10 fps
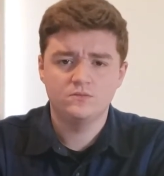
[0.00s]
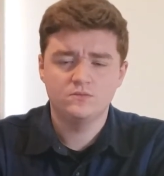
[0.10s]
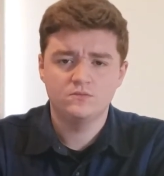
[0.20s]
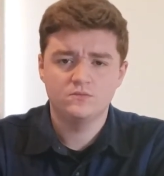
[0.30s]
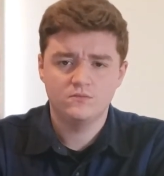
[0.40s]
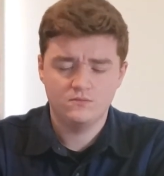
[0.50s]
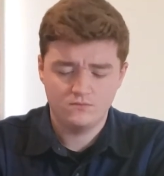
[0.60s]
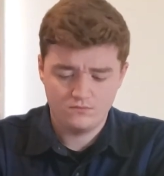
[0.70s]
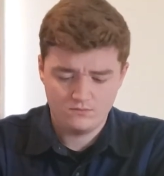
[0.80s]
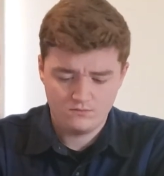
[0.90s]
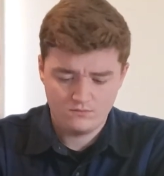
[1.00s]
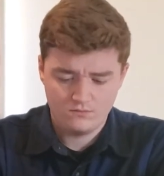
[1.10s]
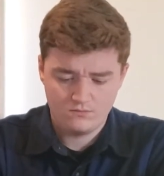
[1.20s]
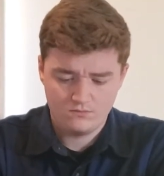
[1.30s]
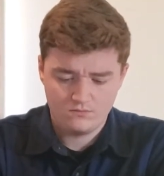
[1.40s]

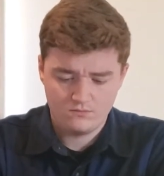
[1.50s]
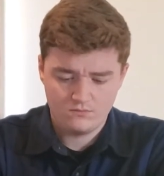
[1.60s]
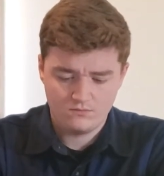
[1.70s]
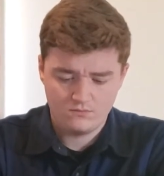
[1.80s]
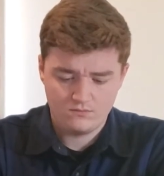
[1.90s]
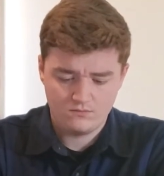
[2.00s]
(silence)